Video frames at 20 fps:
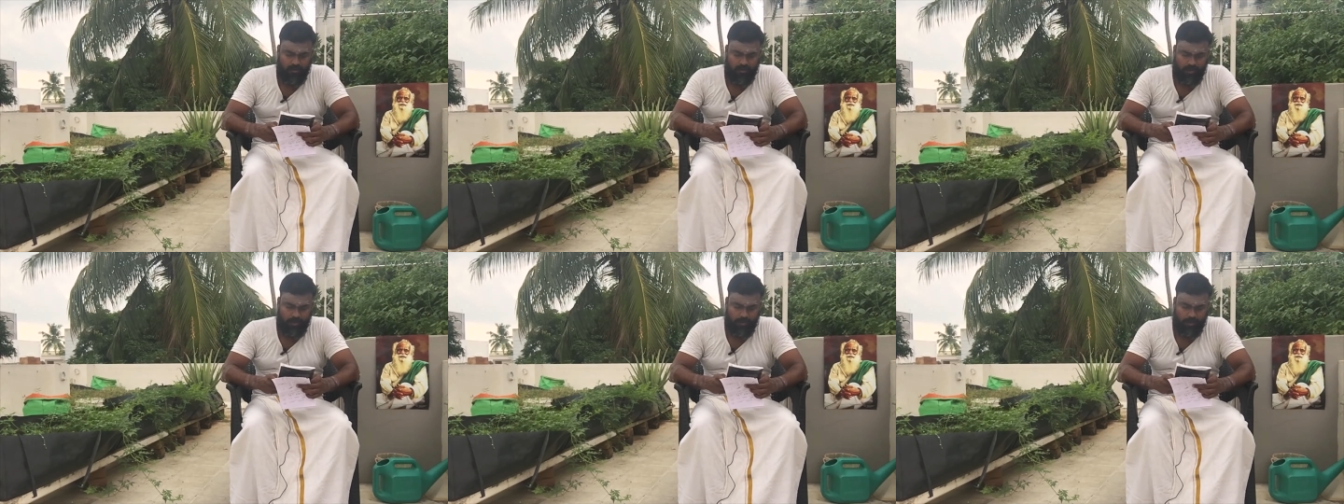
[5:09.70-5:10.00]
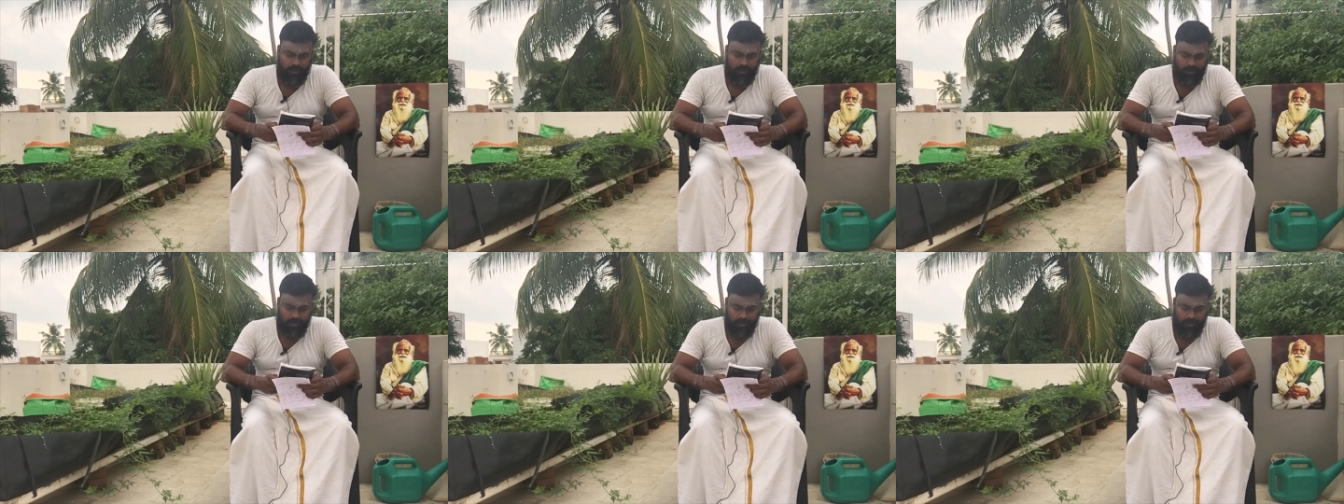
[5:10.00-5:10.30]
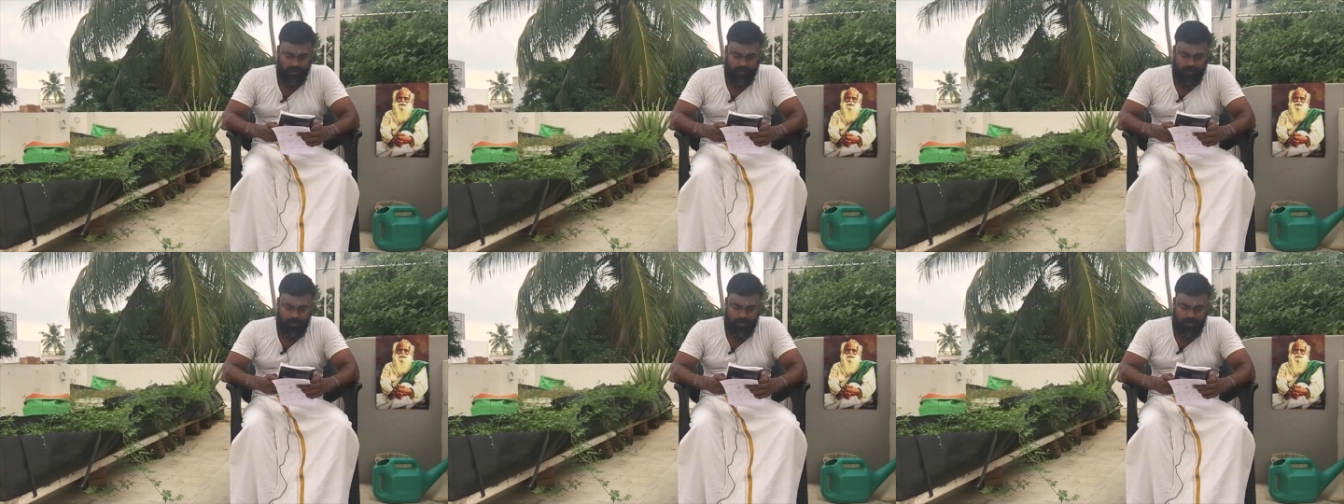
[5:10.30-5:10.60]
farmer
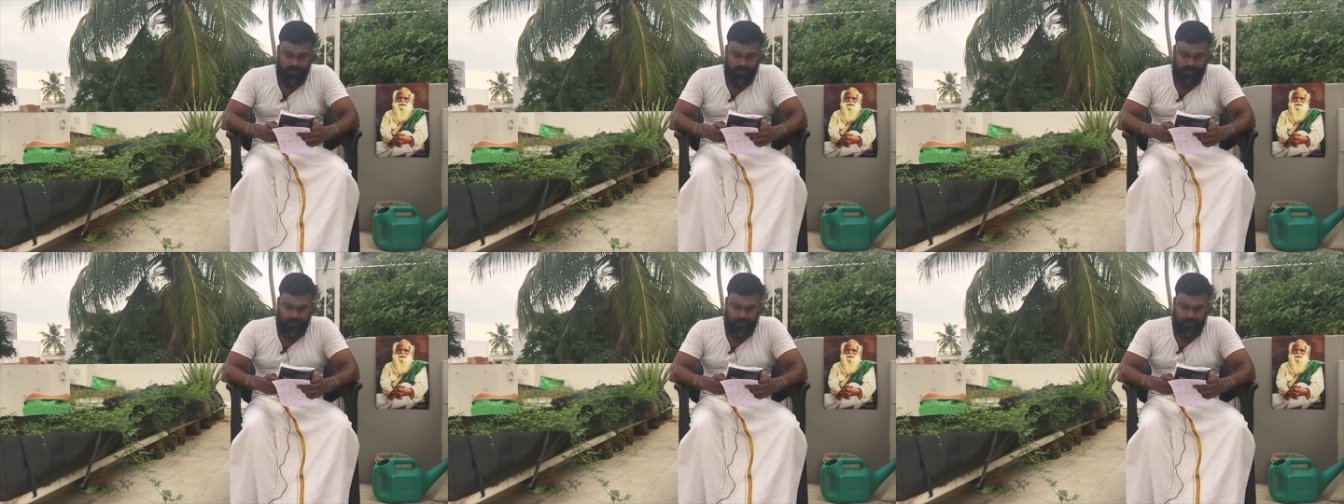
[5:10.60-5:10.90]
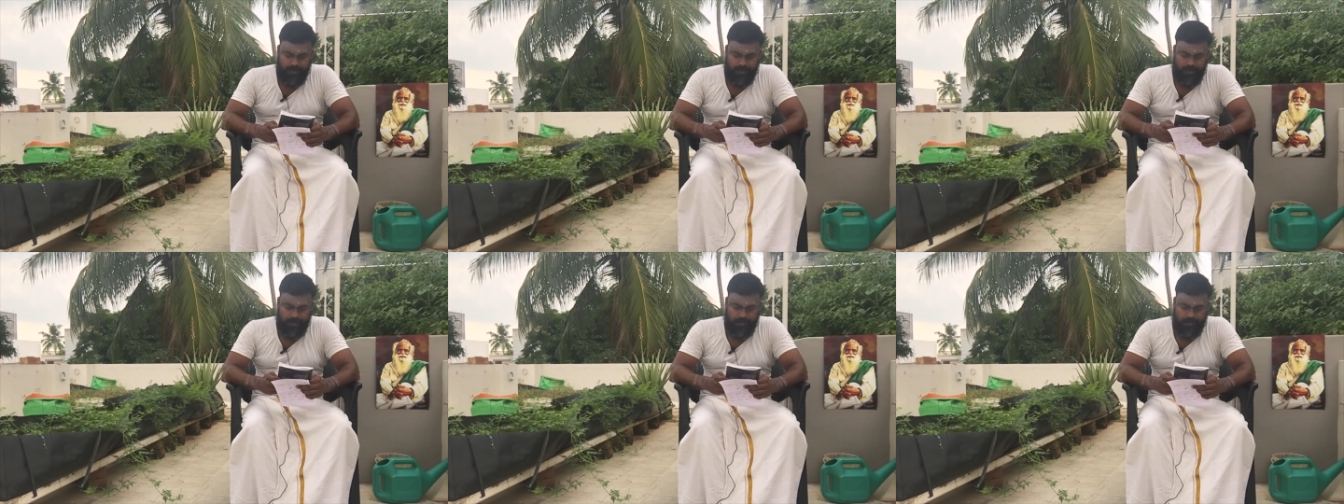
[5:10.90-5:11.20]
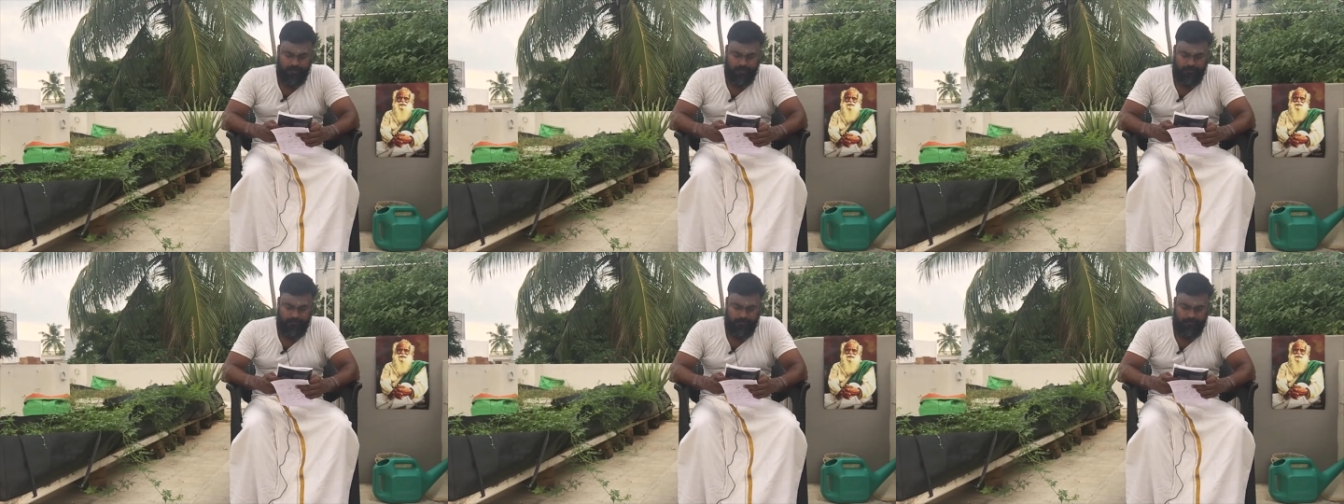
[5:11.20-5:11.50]

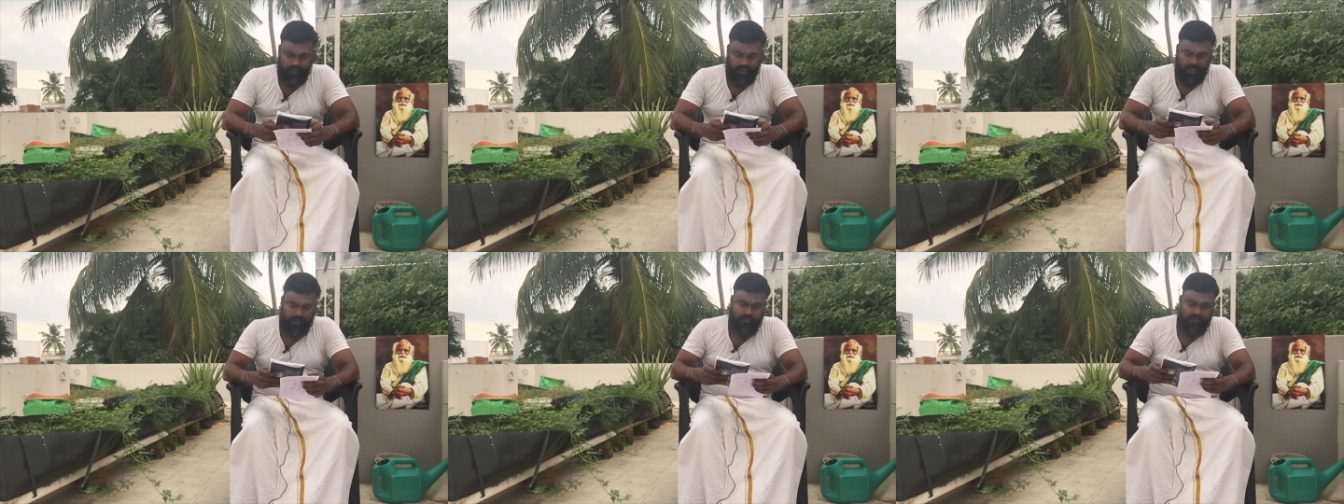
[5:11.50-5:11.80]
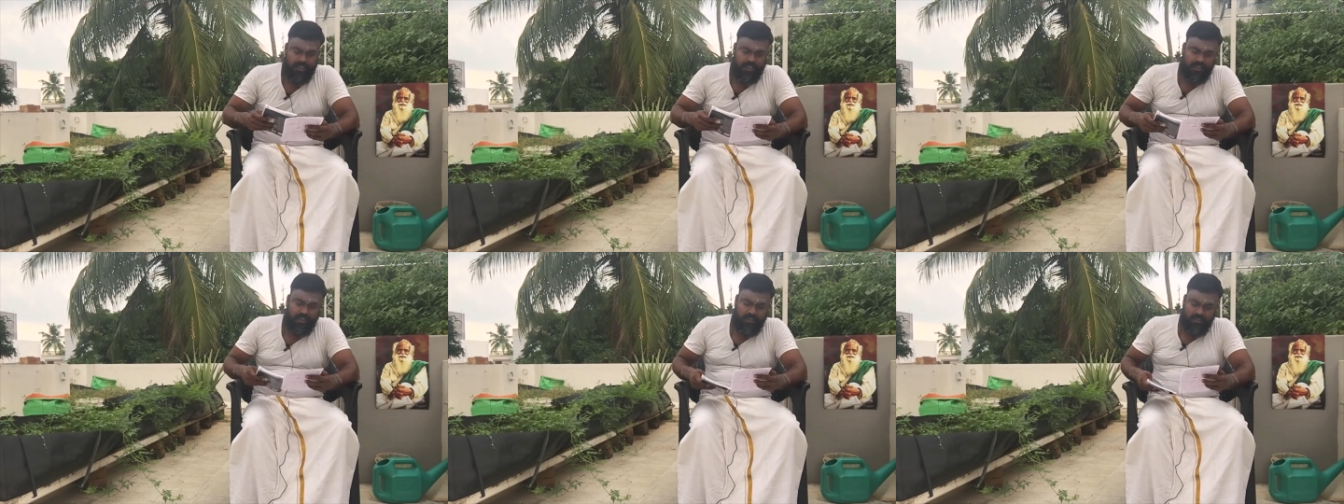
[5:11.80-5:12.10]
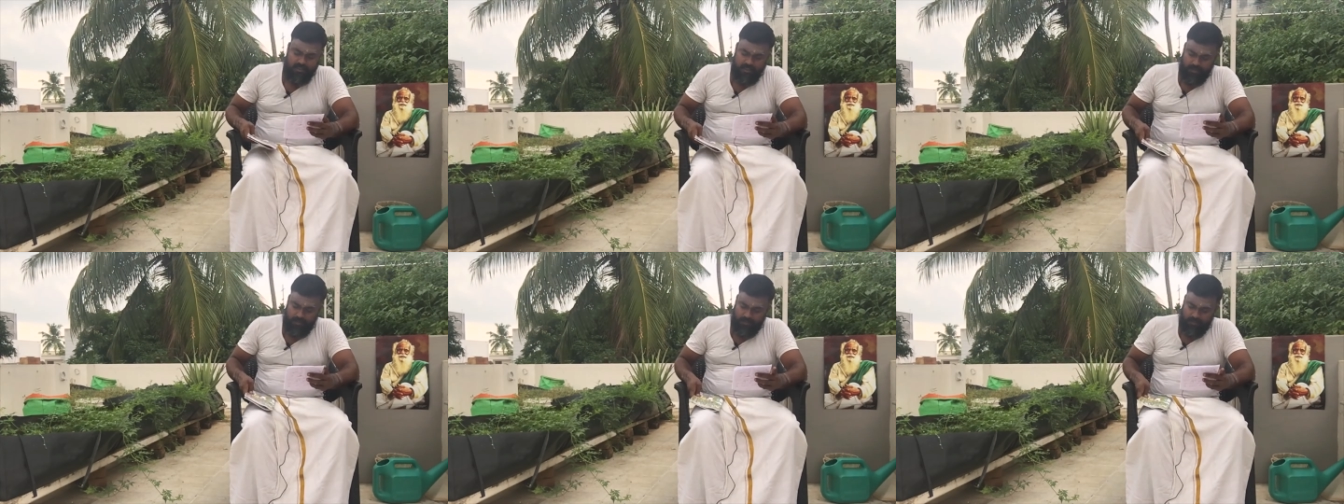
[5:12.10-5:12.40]
um, I've
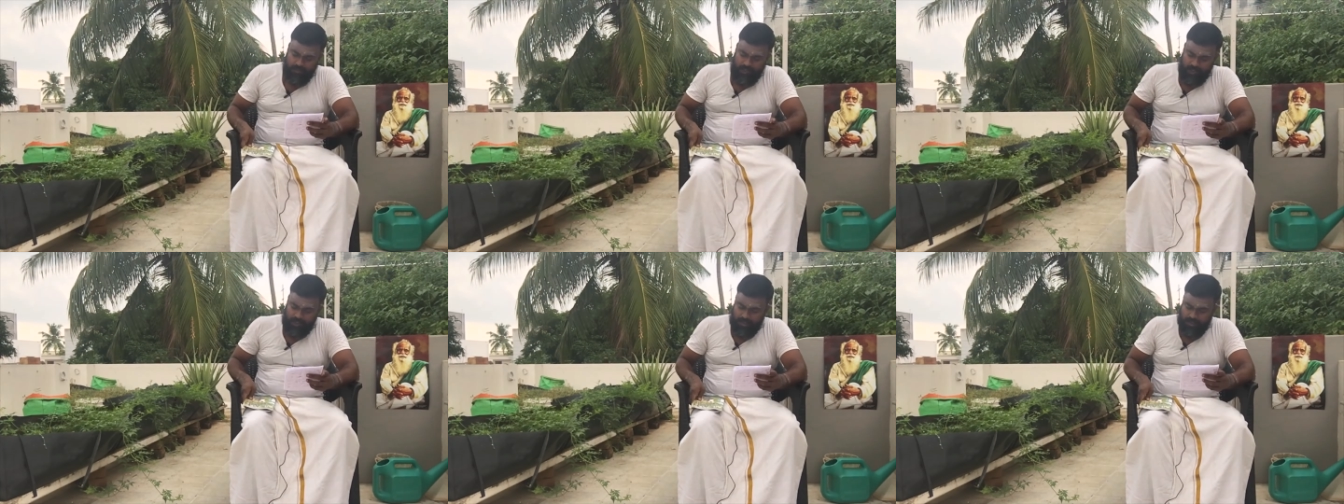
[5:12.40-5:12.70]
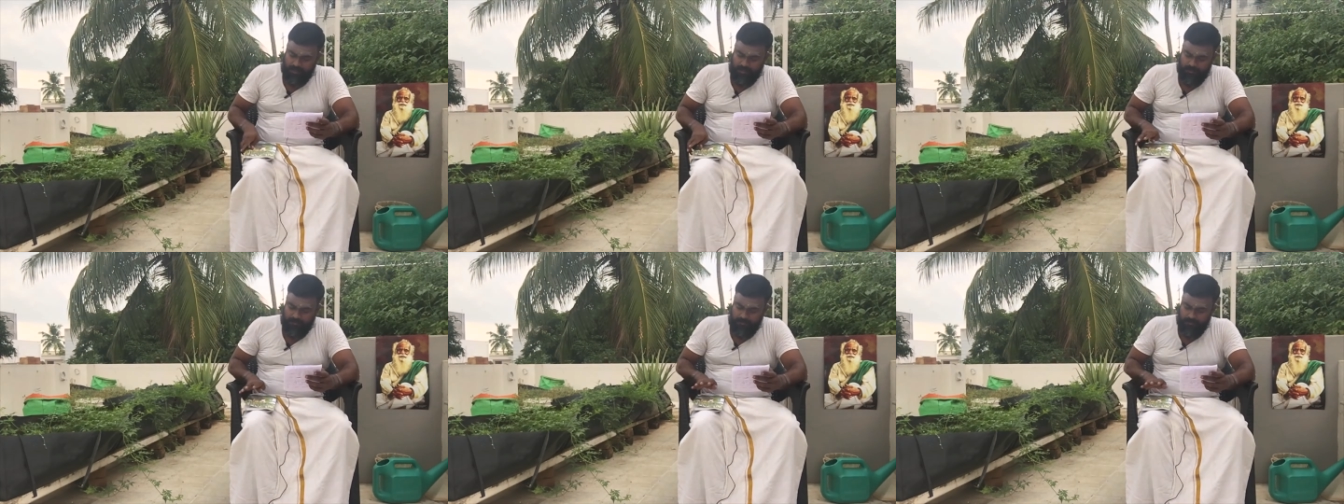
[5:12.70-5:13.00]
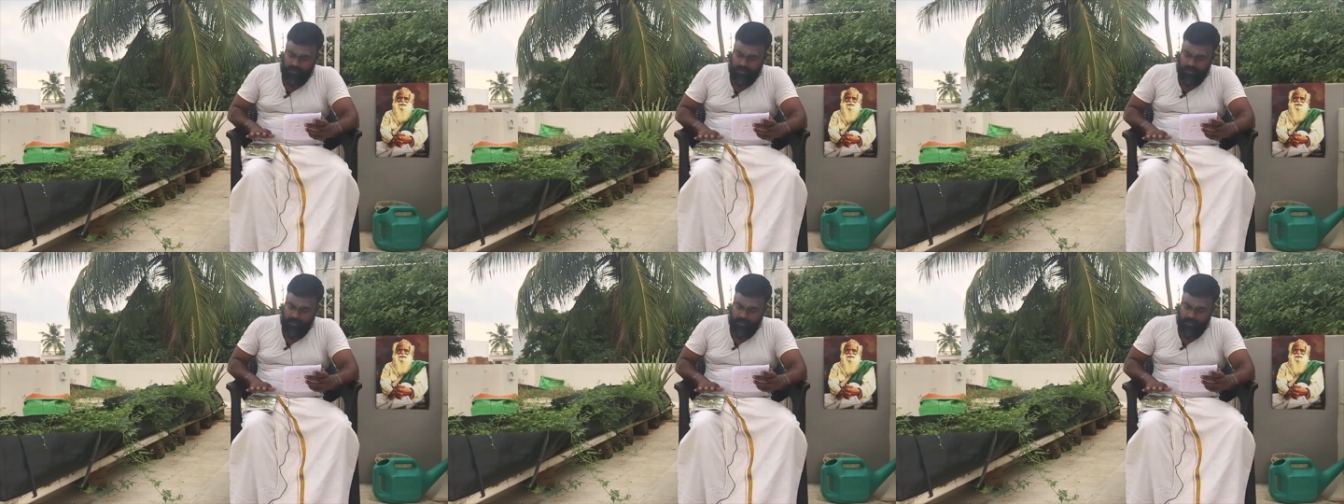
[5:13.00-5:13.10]
taken some of the